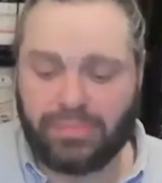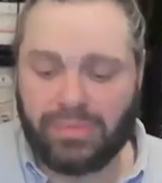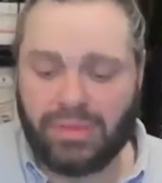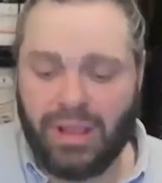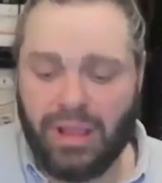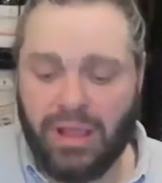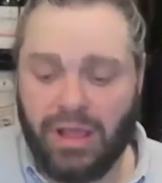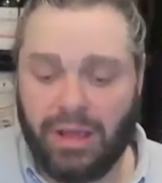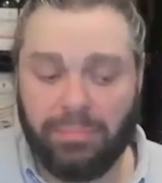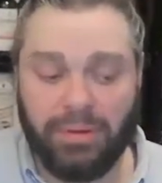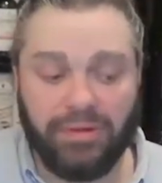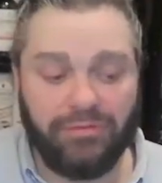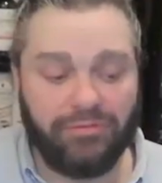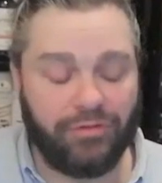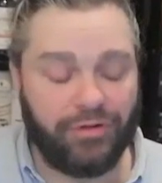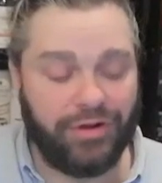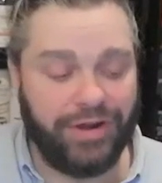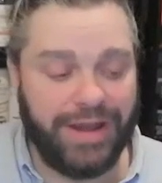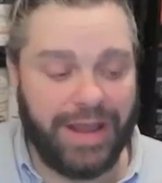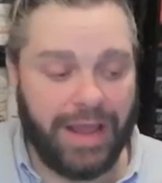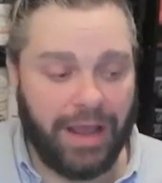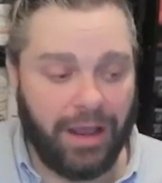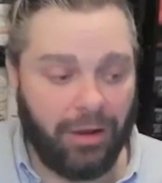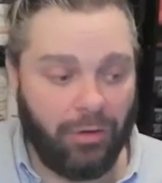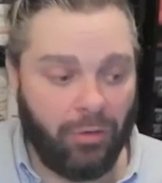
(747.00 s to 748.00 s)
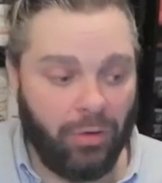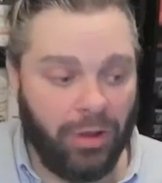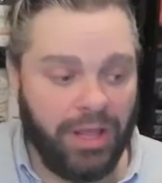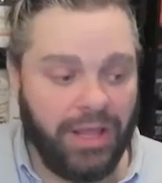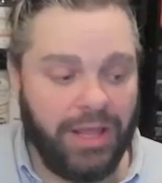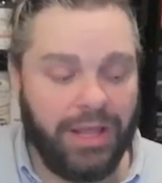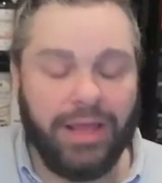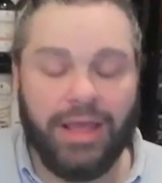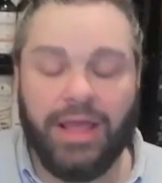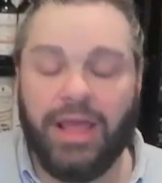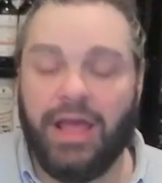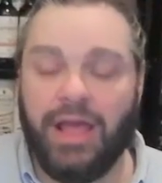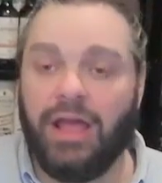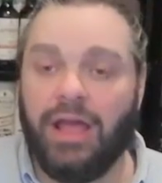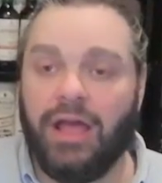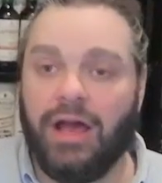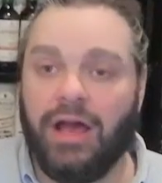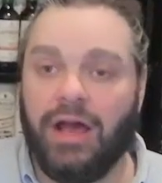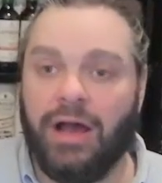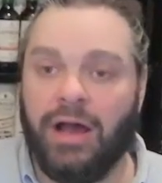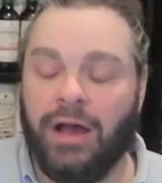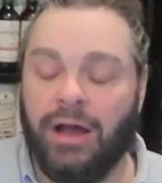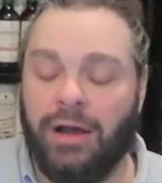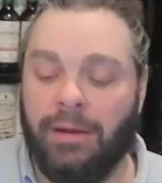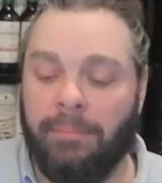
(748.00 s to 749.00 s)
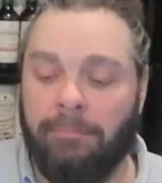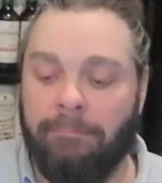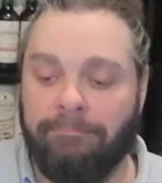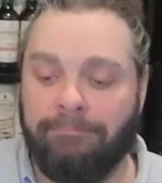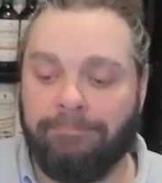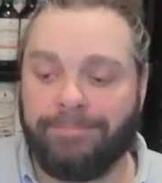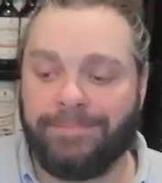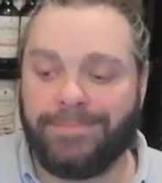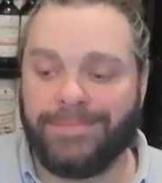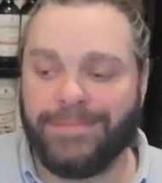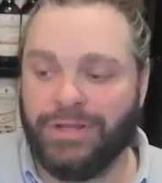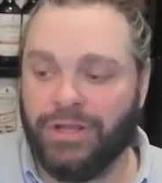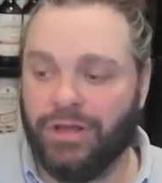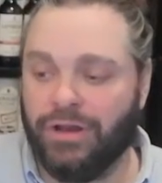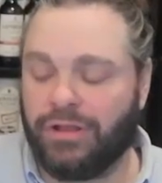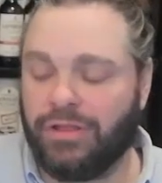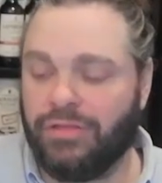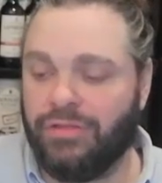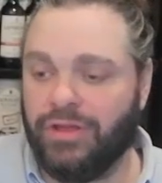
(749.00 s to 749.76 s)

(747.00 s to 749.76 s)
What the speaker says: But for now, look,